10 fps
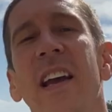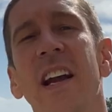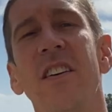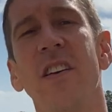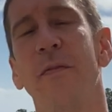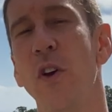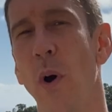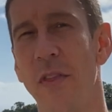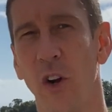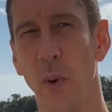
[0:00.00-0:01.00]
Here's a few
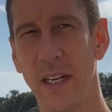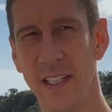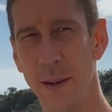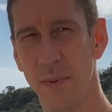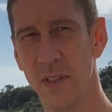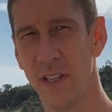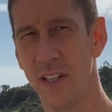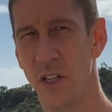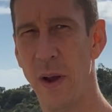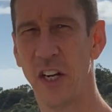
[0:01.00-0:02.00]
other quick tips
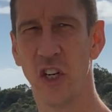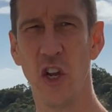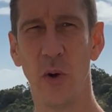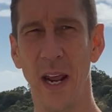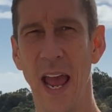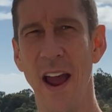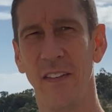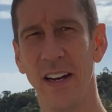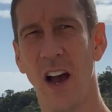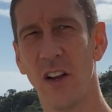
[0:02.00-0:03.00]
to make sure you get every
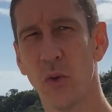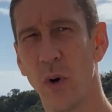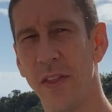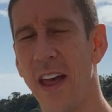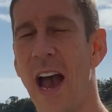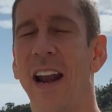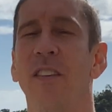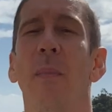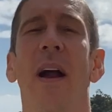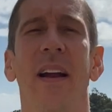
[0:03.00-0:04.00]
dollar's worth out of your
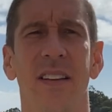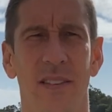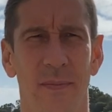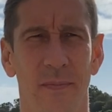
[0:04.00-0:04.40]
bearings.